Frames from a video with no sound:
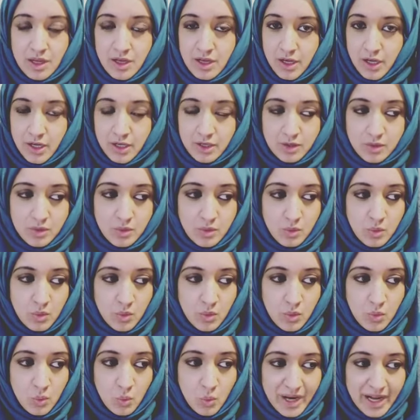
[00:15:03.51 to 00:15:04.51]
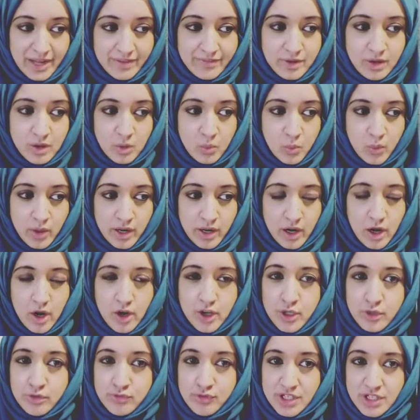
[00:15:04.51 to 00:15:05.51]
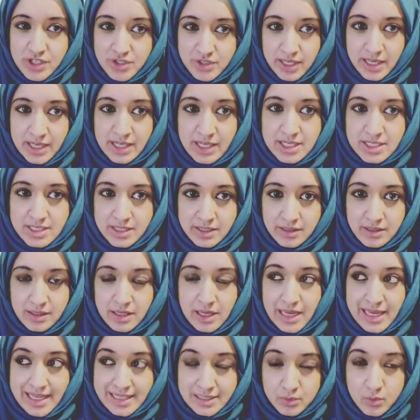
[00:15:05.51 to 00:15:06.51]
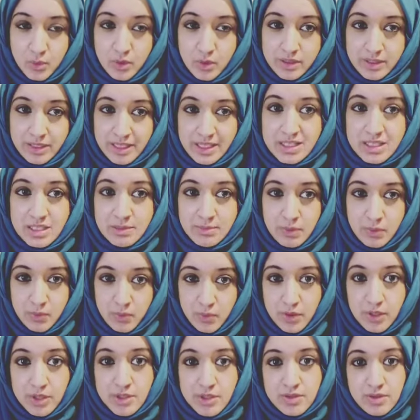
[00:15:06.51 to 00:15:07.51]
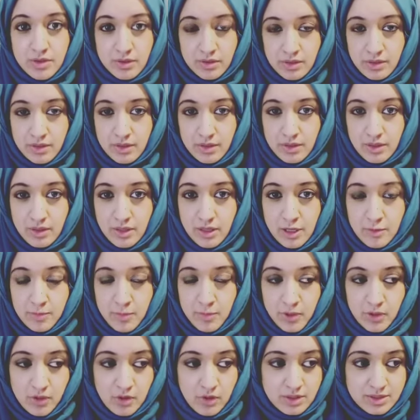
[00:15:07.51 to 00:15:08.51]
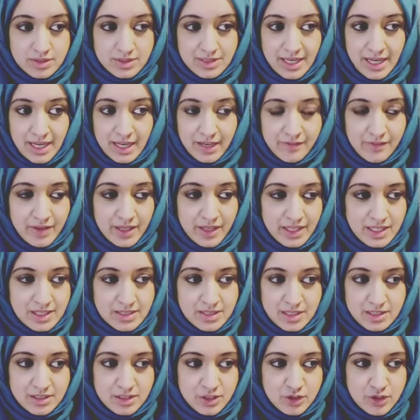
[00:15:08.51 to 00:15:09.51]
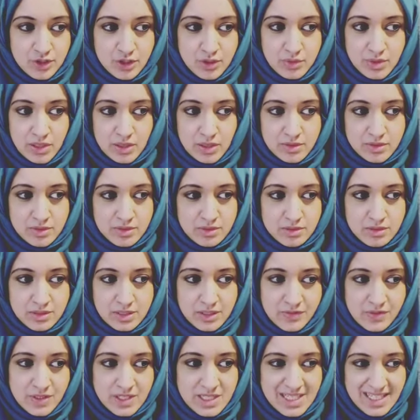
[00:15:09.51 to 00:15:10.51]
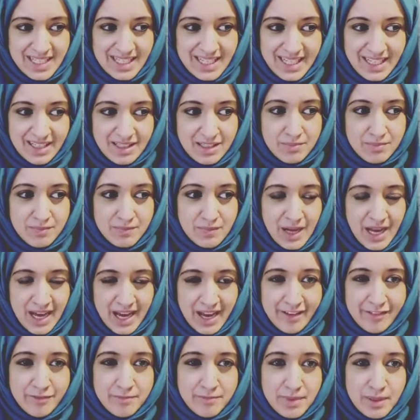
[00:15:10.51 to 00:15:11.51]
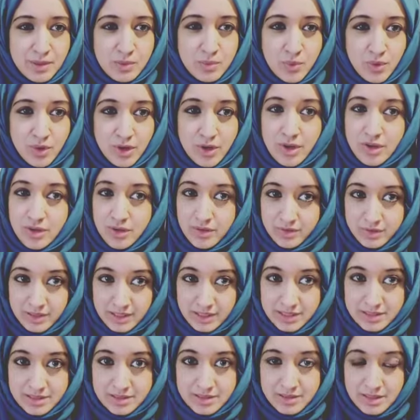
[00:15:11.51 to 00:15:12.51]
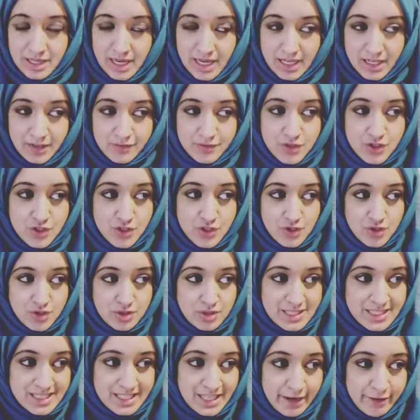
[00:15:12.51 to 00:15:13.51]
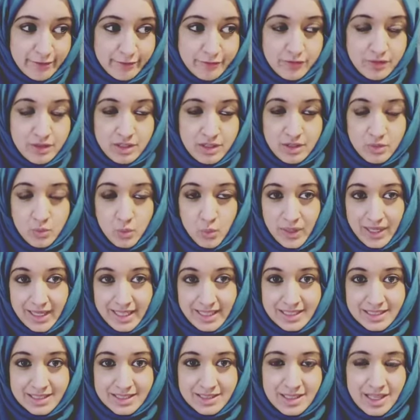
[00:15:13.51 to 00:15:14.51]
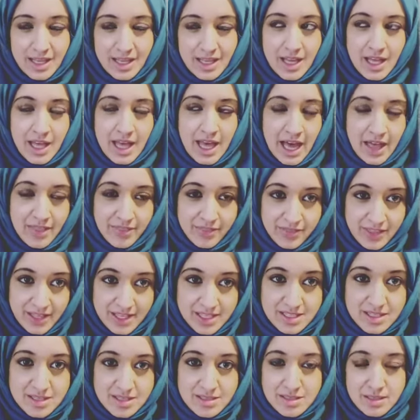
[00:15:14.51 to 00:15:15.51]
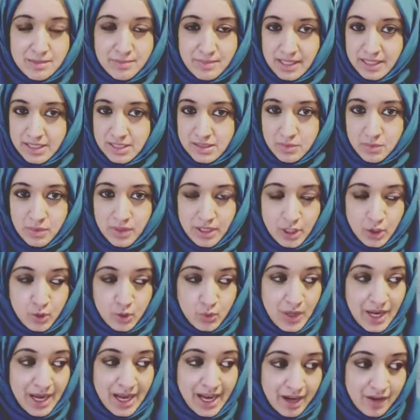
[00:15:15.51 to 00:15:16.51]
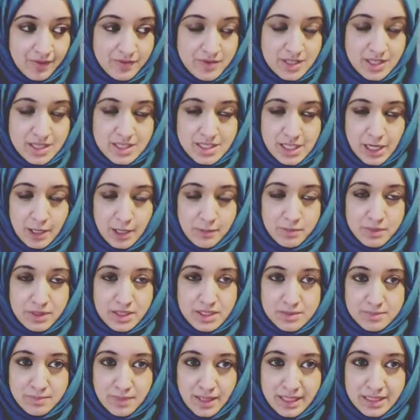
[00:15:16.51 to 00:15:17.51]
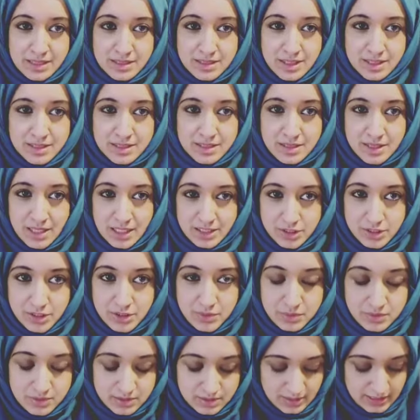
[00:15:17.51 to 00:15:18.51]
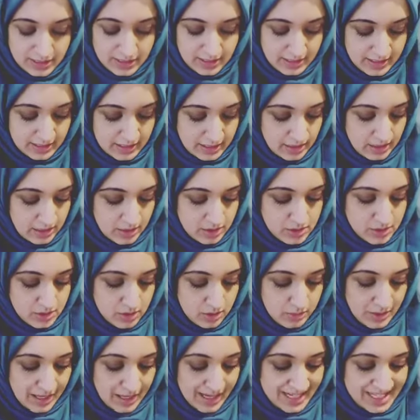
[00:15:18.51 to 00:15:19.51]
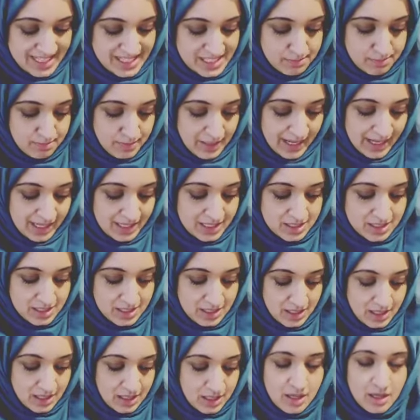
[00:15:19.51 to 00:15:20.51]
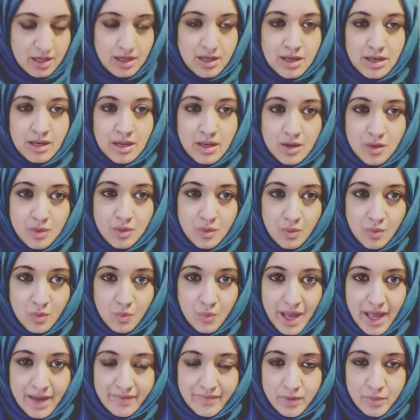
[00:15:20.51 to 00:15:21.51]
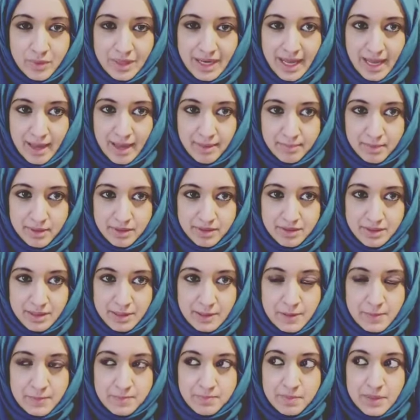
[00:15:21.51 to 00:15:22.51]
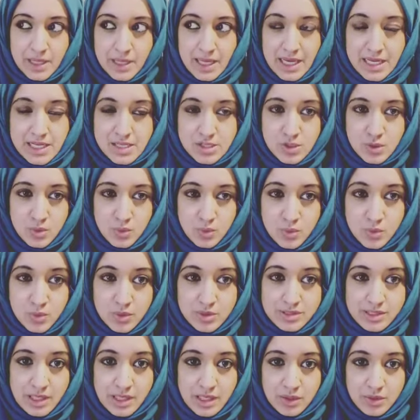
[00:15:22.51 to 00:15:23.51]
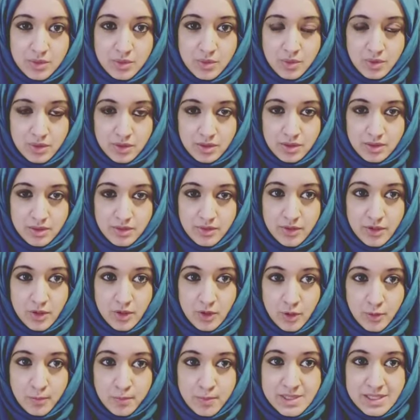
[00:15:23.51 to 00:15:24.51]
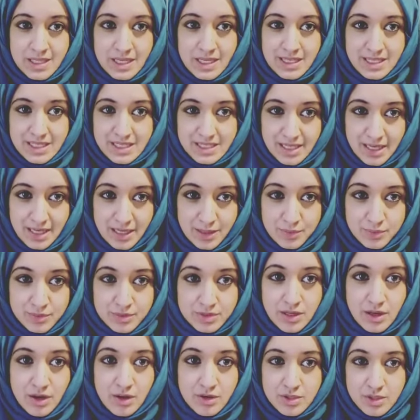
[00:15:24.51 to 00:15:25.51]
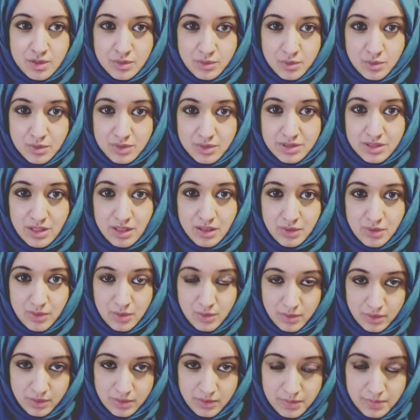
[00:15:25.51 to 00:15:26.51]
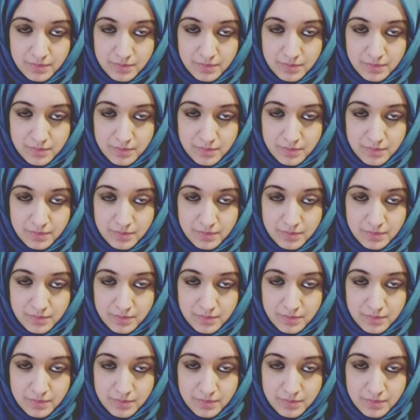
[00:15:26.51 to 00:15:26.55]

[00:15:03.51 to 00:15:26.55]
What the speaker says: You know, whatever, what are you rejecting is what needs to be worked on. Because I, like I said, since 2017, have been working on this, and I've done several ways, and this is the best way. You have to adapt these mindsets and attitudes. So expect whatever will happen is towards our goal. The ups and downs are towards our goal.